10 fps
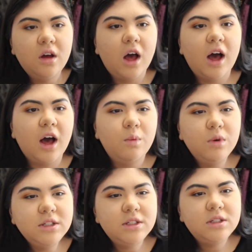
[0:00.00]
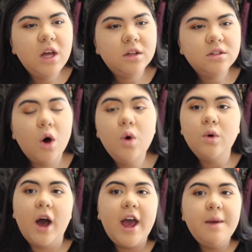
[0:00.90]
What else?
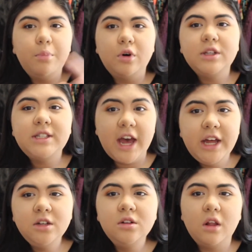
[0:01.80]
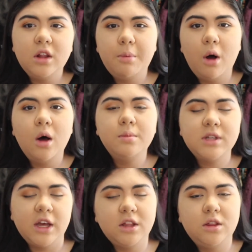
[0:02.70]
Oh, I bought 10 lollipops,
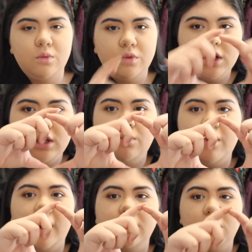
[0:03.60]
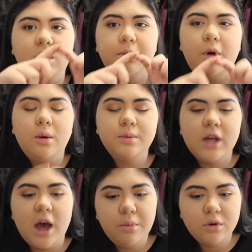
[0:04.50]
like the really round lollipops.
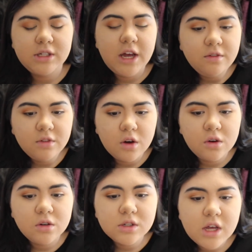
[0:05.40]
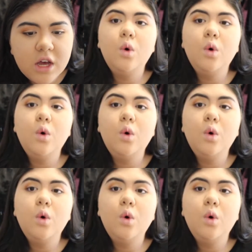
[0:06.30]
I bought 10 of those.